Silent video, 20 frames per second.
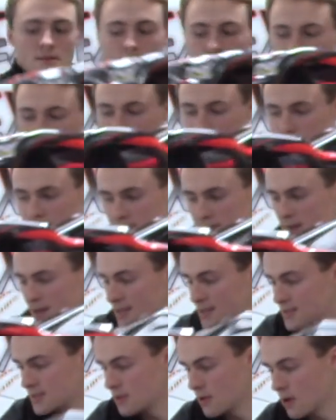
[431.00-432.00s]
The
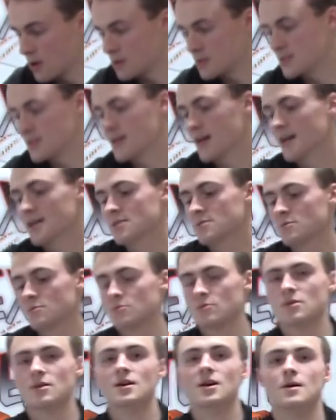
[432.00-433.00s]
nice large size would
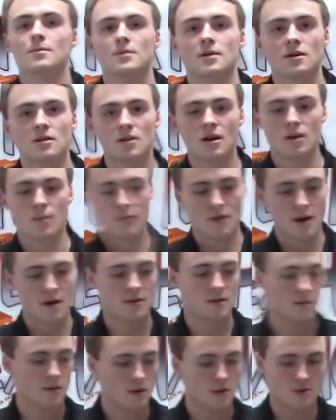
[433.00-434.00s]
really help it clump
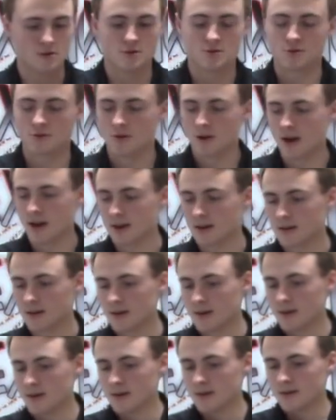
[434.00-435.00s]
around on larger terrain,
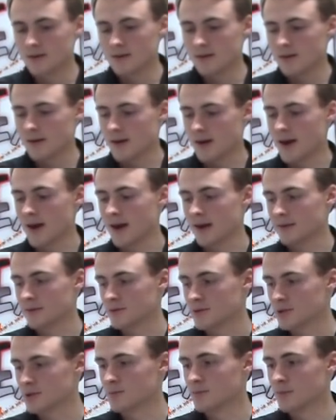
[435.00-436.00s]
and it
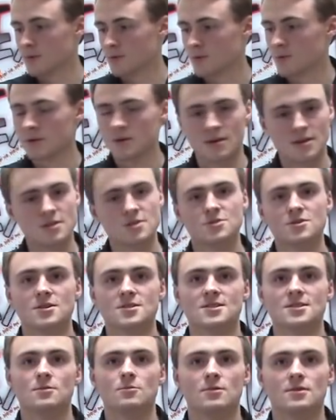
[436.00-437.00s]
should be really
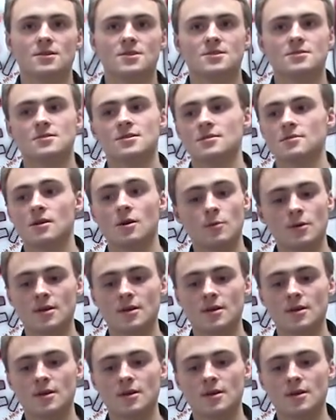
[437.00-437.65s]
interesting when this going